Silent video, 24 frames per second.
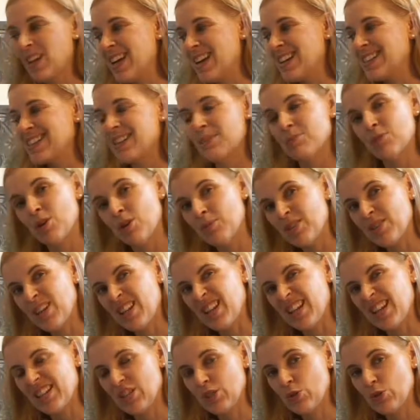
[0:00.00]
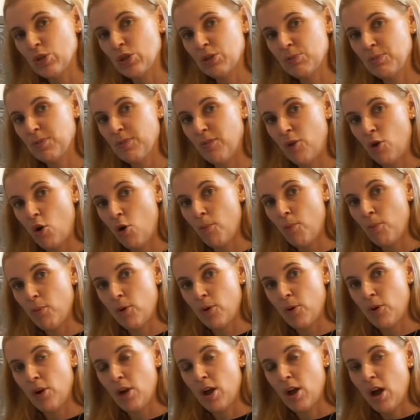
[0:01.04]
Sometimes I like to do a little bit of a
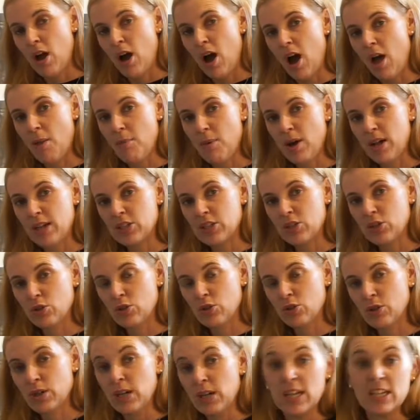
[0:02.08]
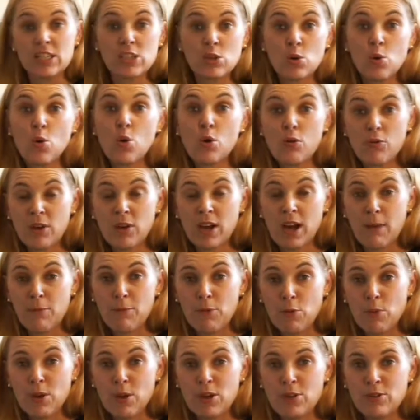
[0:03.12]
combo. I might do, it's a quarter of a cup
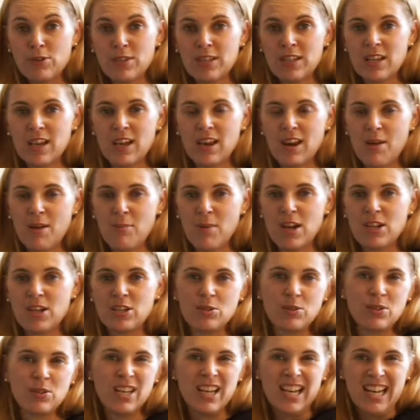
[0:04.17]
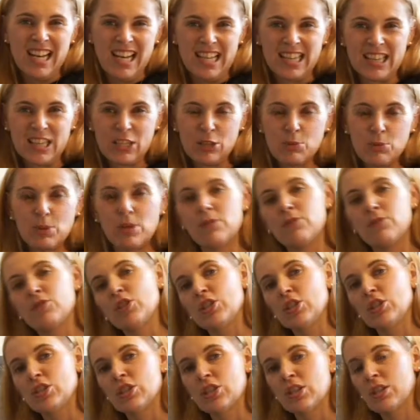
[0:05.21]
that we're using, and I might do a little bit of
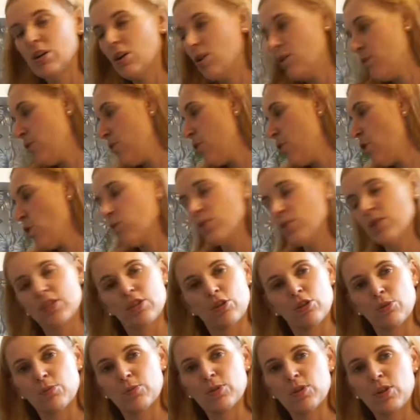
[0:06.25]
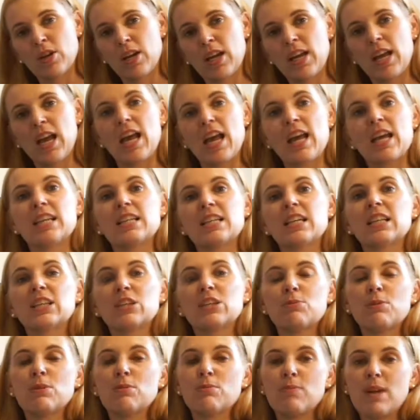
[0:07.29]
golden syrup, and a little
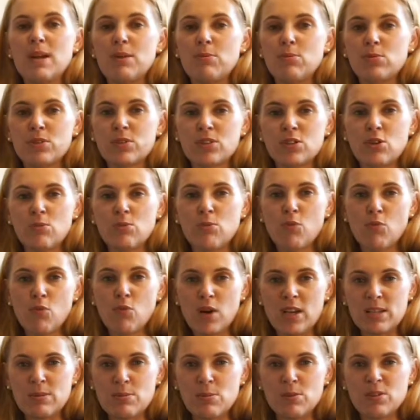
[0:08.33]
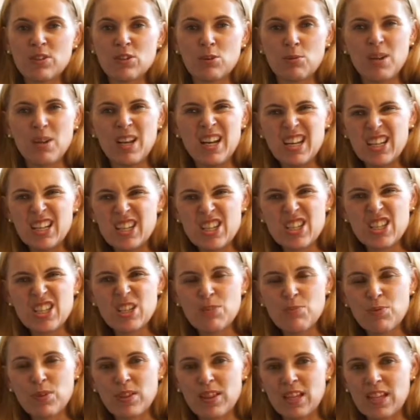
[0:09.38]
bit of maple syrup or rice malt syrup, just to
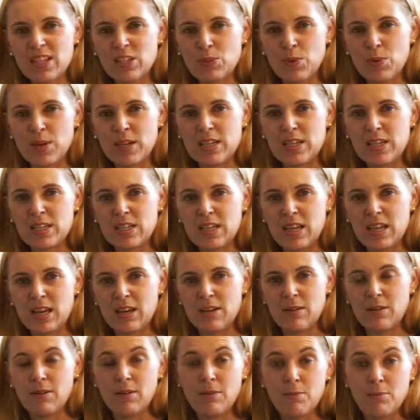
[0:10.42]
bring that sweetness down.